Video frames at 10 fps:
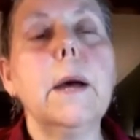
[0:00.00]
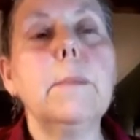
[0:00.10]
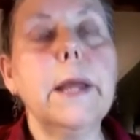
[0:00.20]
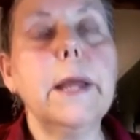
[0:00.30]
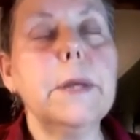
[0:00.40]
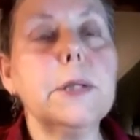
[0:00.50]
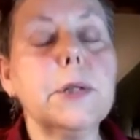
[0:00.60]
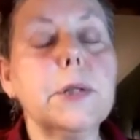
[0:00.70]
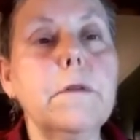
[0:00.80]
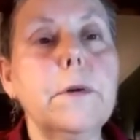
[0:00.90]

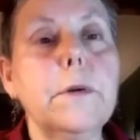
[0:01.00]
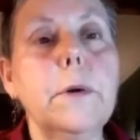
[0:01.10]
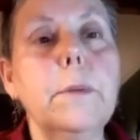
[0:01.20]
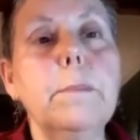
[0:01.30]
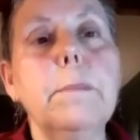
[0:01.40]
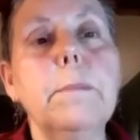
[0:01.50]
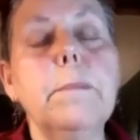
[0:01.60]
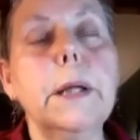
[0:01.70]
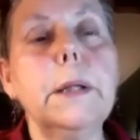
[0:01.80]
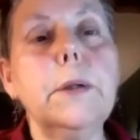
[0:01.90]
plant-based dog food,
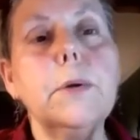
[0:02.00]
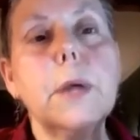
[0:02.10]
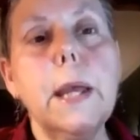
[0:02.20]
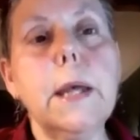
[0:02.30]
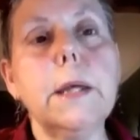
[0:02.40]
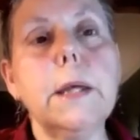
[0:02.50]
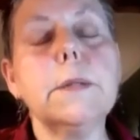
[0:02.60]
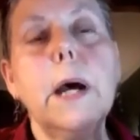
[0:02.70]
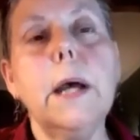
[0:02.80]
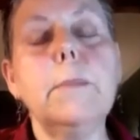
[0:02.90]
but you can't
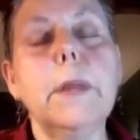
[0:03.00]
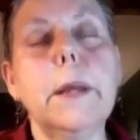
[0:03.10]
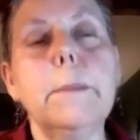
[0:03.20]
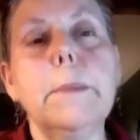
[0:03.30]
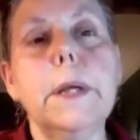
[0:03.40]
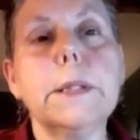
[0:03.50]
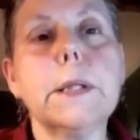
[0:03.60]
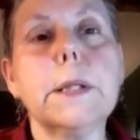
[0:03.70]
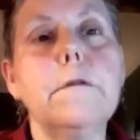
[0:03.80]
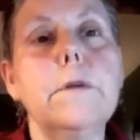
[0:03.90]
buy plant-based
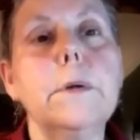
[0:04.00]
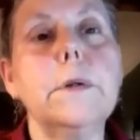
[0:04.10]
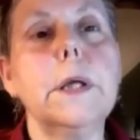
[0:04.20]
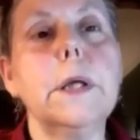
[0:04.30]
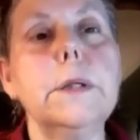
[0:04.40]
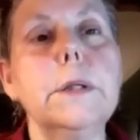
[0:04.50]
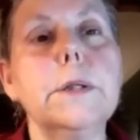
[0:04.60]
cat food. Can you